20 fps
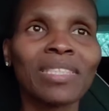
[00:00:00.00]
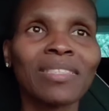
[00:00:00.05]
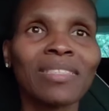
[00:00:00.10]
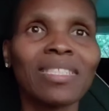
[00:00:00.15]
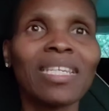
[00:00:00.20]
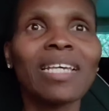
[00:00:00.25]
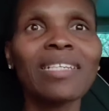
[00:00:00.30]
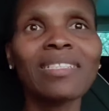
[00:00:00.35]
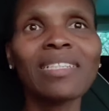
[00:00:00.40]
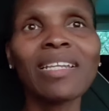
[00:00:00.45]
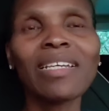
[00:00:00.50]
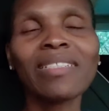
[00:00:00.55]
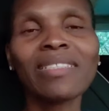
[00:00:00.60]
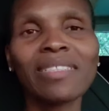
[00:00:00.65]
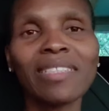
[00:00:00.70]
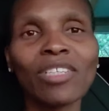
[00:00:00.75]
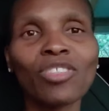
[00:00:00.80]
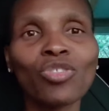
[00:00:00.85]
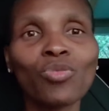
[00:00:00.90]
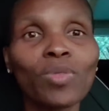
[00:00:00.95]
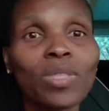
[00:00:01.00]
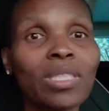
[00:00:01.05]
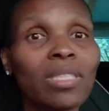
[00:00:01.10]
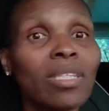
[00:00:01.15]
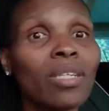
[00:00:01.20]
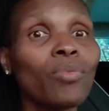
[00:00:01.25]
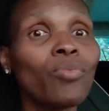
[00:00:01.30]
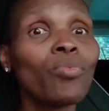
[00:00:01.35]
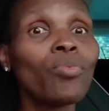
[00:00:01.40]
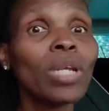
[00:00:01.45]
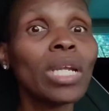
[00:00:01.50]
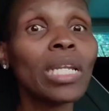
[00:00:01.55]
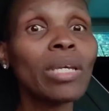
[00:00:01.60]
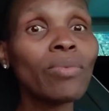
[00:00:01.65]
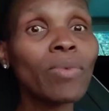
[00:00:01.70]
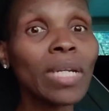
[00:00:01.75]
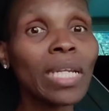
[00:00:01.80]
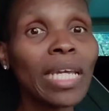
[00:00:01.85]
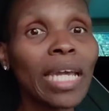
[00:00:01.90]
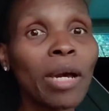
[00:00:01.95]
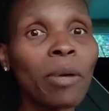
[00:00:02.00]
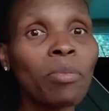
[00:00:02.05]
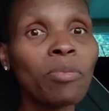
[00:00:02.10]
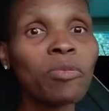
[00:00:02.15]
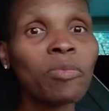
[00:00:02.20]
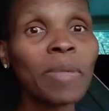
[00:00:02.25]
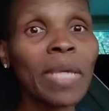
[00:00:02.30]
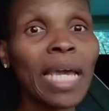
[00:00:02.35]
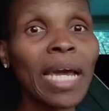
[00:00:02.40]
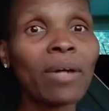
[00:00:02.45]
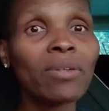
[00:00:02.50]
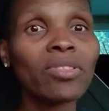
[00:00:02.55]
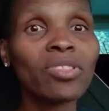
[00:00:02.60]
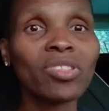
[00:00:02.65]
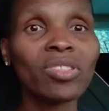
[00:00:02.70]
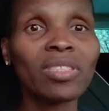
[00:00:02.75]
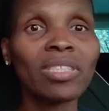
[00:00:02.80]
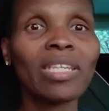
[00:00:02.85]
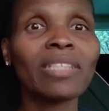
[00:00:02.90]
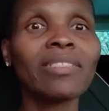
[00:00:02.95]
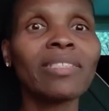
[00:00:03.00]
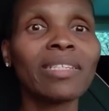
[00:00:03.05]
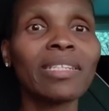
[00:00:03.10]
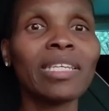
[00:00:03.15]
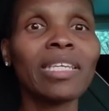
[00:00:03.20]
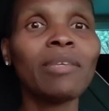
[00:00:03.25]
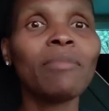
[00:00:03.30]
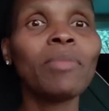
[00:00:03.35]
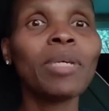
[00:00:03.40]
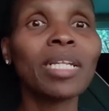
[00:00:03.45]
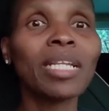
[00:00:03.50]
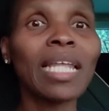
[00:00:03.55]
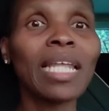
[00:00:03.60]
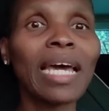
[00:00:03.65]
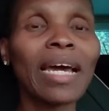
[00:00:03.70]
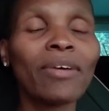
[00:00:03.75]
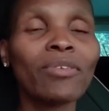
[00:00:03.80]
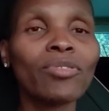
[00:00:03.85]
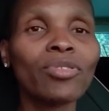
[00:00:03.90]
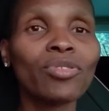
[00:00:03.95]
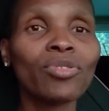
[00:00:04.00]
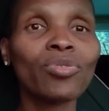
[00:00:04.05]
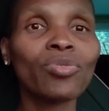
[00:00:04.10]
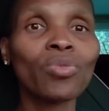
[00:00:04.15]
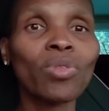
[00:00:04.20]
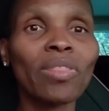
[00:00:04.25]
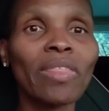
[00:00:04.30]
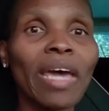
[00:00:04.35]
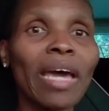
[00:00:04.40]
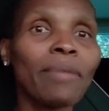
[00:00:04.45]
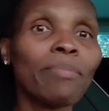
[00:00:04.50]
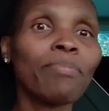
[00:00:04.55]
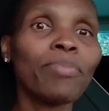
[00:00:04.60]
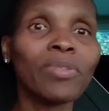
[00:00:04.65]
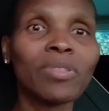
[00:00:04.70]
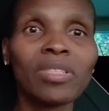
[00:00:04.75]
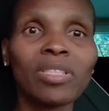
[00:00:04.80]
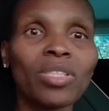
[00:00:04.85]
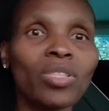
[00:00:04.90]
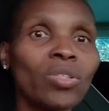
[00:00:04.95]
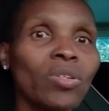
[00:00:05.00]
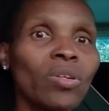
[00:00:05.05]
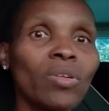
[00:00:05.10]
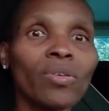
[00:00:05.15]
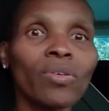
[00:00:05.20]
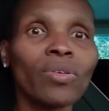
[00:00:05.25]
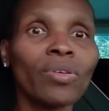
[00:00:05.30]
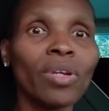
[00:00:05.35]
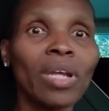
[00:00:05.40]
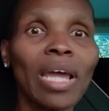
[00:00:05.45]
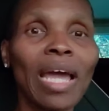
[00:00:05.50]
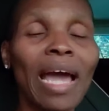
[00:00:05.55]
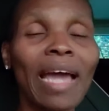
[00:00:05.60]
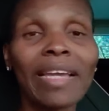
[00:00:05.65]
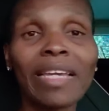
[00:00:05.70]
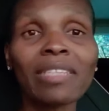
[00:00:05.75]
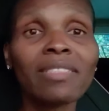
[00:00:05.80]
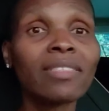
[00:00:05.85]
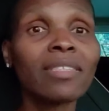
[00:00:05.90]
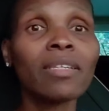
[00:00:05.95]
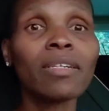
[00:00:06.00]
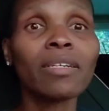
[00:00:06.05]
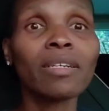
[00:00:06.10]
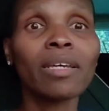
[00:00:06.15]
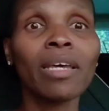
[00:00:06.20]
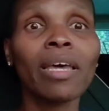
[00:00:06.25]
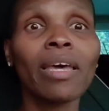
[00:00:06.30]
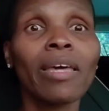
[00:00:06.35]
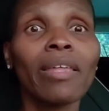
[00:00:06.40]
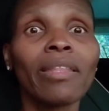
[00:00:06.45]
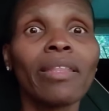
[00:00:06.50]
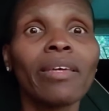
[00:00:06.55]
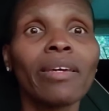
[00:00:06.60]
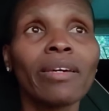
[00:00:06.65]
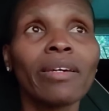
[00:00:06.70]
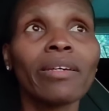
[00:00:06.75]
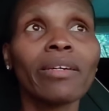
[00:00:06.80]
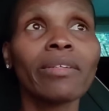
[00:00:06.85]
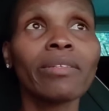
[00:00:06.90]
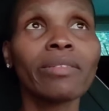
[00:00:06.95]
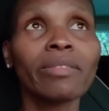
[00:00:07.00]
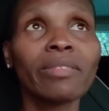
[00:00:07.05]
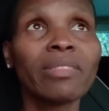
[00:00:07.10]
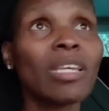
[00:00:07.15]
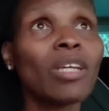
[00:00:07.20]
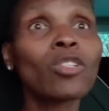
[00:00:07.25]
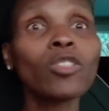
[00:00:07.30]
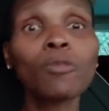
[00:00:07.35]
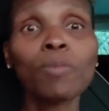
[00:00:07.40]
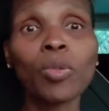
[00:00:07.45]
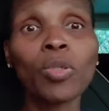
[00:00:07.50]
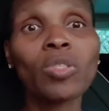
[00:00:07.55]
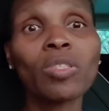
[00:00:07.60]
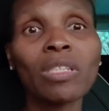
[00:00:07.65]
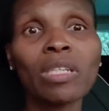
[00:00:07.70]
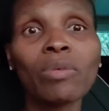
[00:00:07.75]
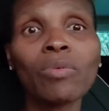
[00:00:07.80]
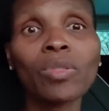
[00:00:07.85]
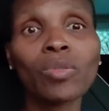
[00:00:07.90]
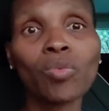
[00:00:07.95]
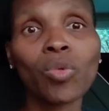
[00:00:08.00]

Tesla in Century City really, really helped me out. She sent an email out to that particular, I guess the salesperson that was